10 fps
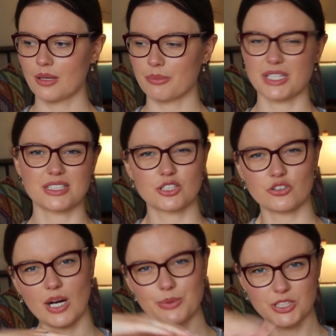Because the
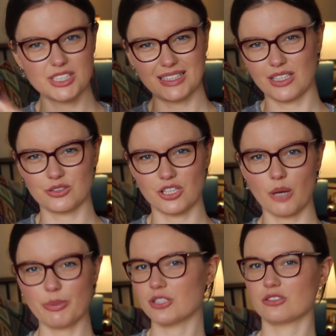stripes just sit on
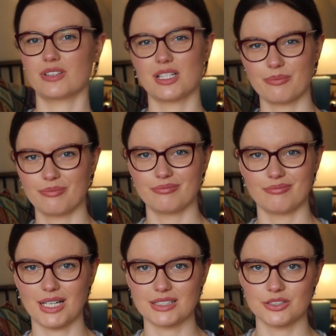top, it doesn't really
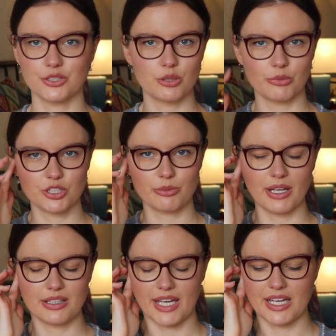matter too much
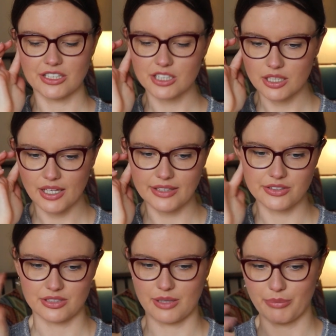about the gauge. It
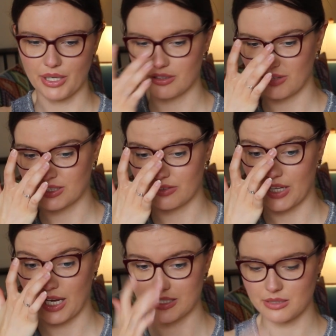doesn't impact the rest of
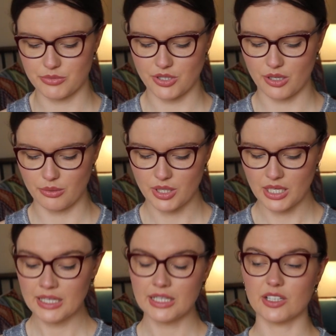the item, so
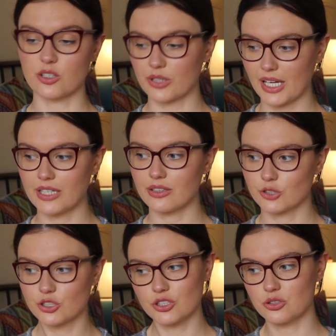you could kind of
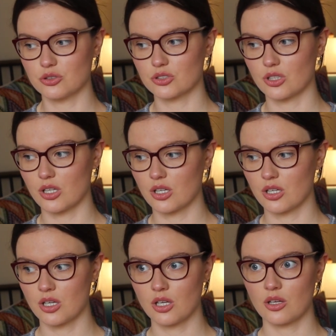just use
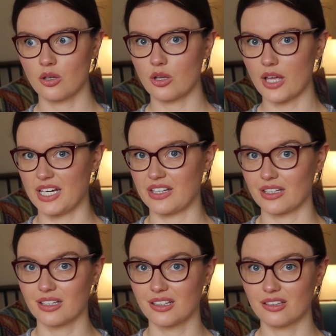anything.